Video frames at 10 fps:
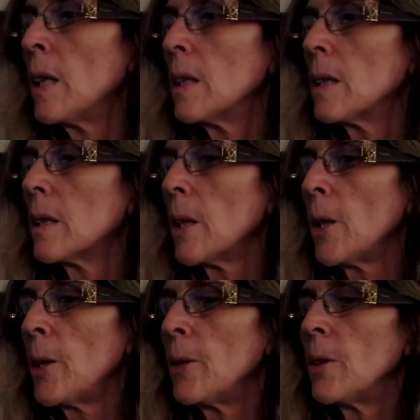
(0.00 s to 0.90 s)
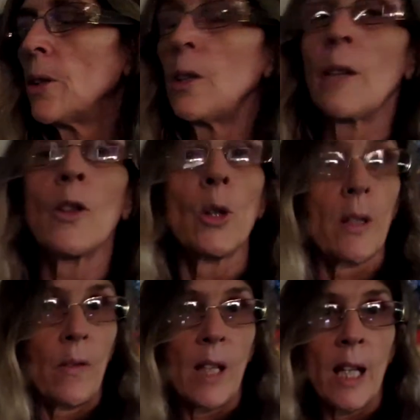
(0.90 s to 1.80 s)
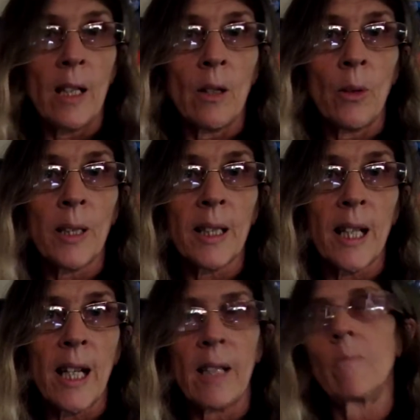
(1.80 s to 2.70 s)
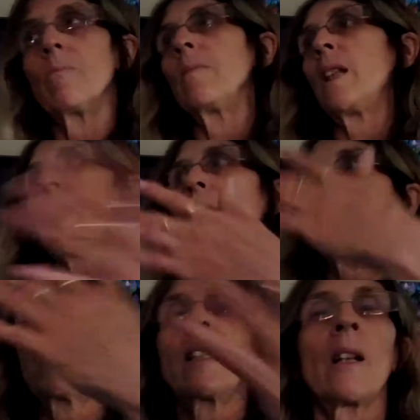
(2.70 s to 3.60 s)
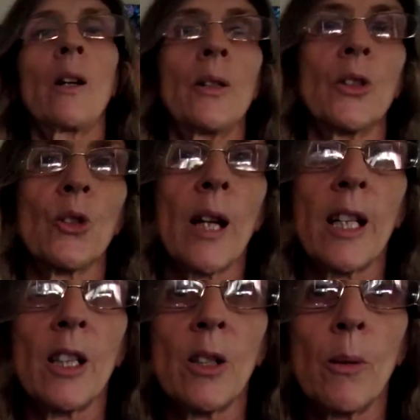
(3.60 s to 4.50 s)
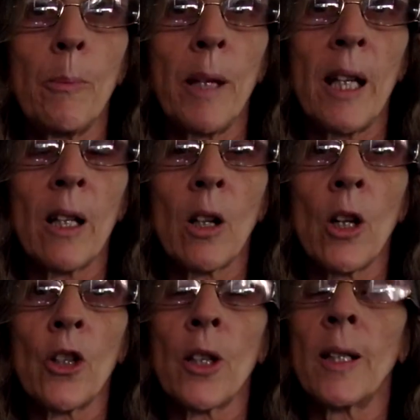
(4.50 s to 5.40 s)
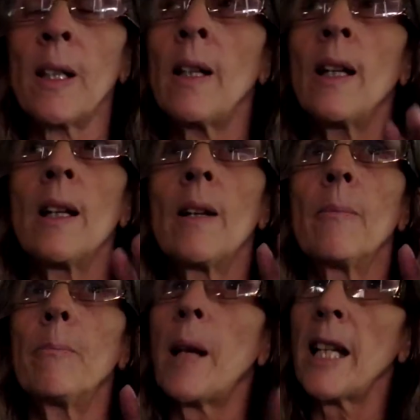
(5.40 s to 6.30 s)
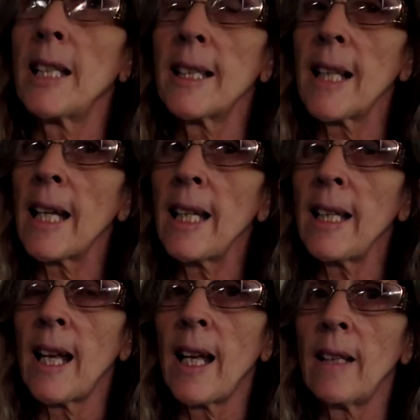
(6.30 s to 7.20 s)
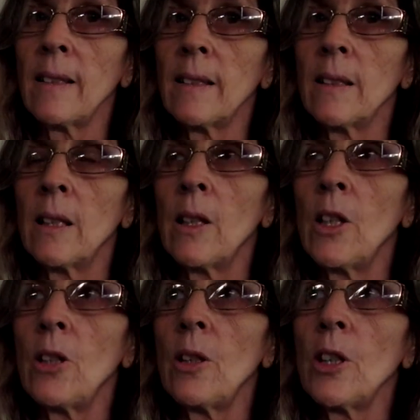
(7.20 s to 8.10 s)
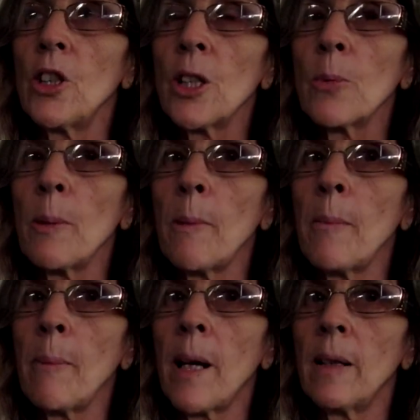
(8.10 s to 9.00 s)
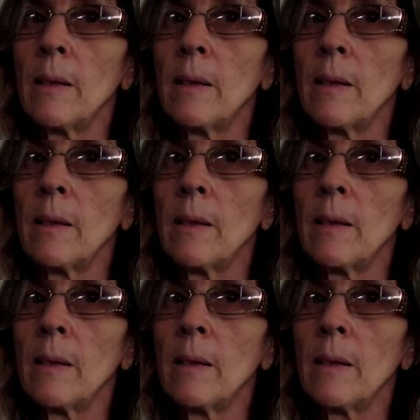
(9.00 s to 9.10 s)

So, you know, of course, if you get an older snake, yeah, it can go straight into a big enclosure. But in saying that, you know, just remember,